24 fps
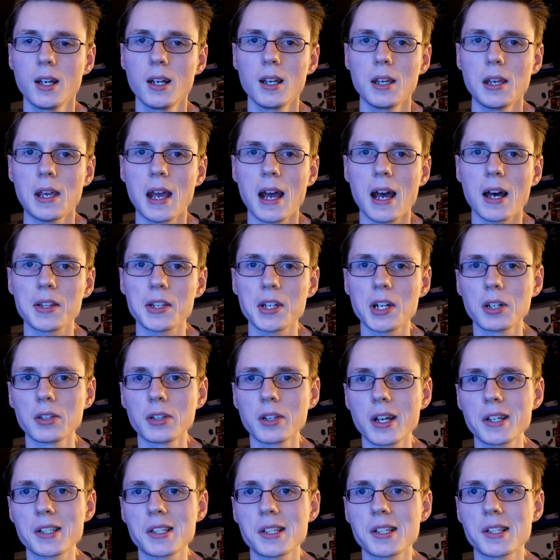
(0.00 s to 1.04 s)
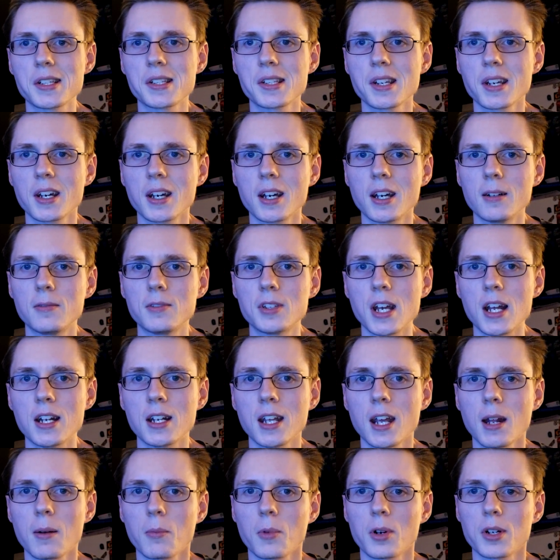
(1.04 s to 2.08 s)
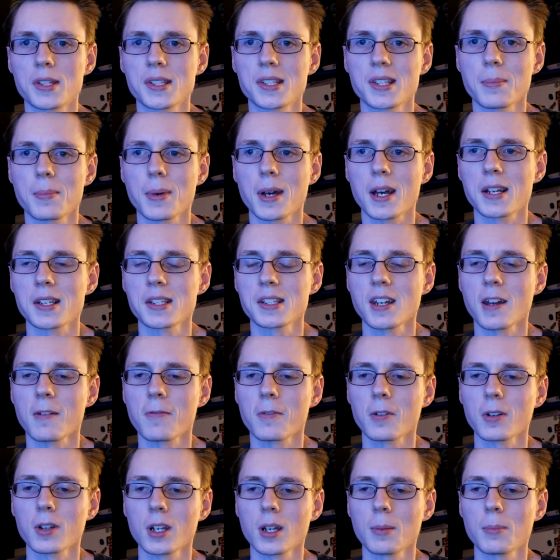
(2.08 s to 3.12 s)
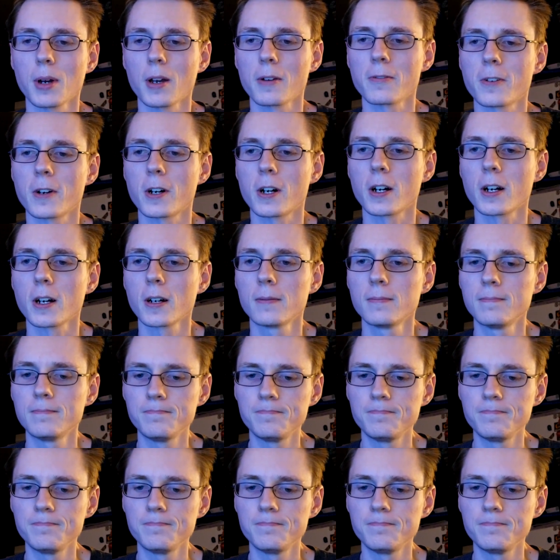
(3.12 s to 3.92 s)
yeah, the unlicensed Tengen one's the best, definitely by far.